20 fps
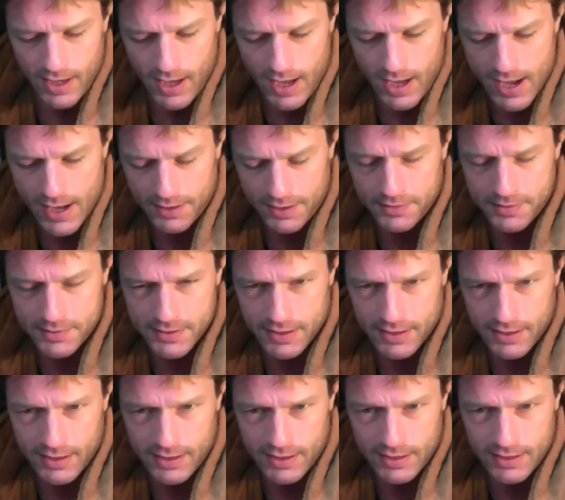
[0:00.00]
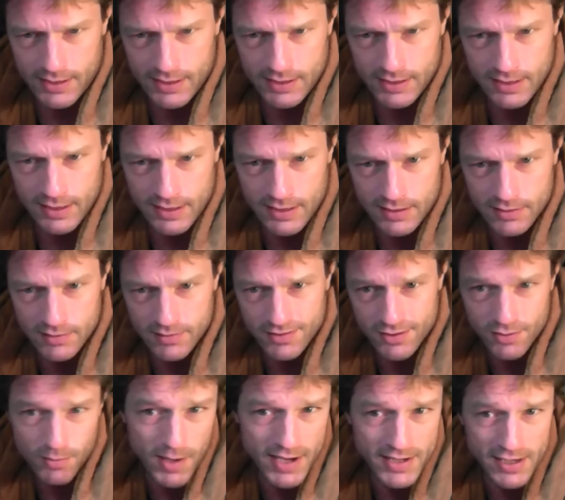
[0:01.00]
And
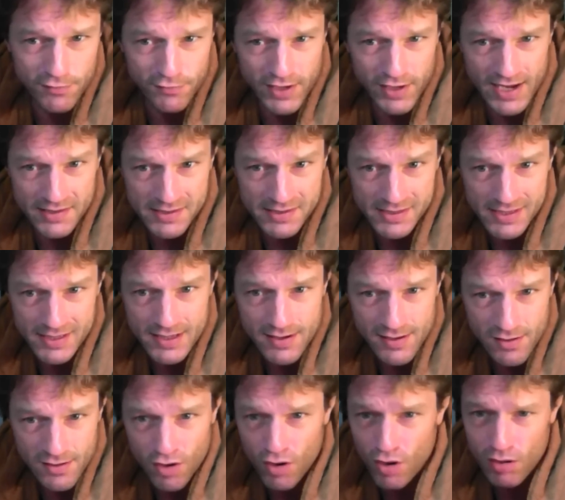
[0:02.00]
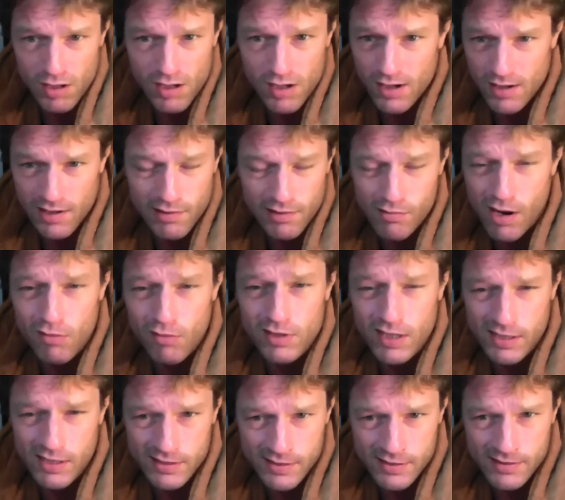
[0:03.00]
you might have guessed, all around
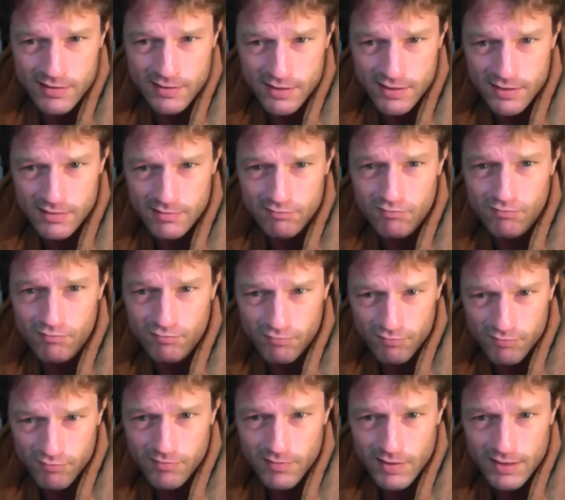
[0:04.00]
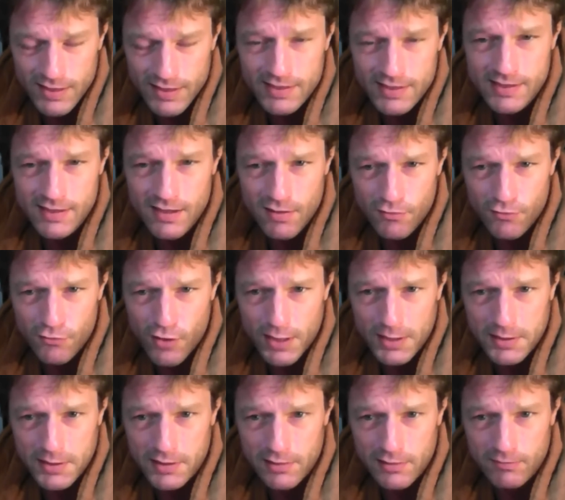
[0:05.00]
us is
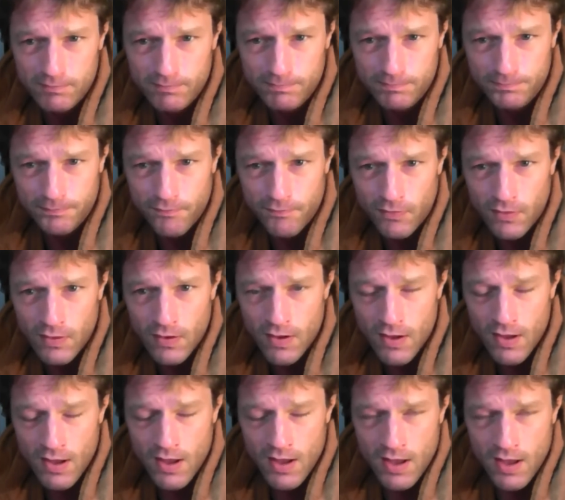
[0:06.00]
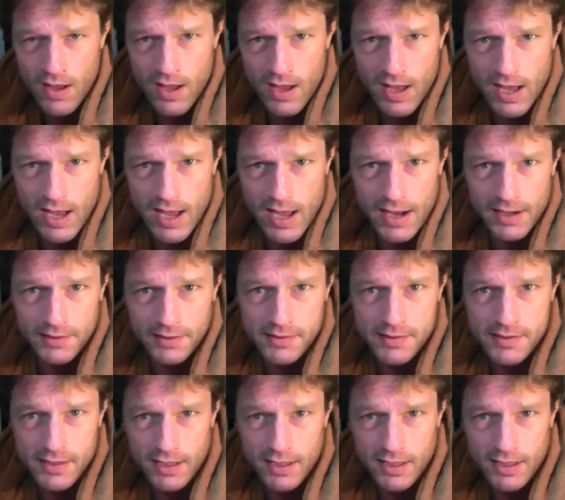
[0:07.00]
fractal. And